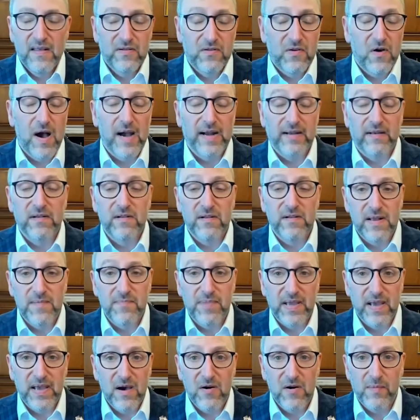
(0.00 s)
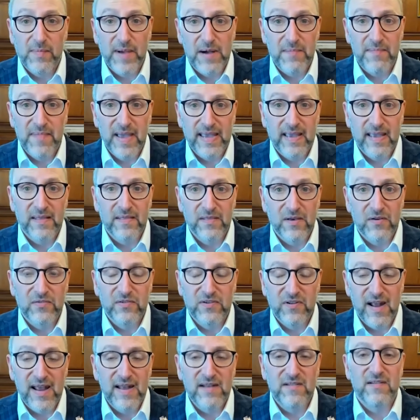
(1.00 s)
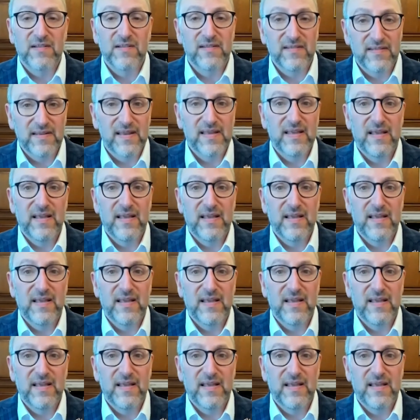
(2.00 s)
talk to GPO about making those changes,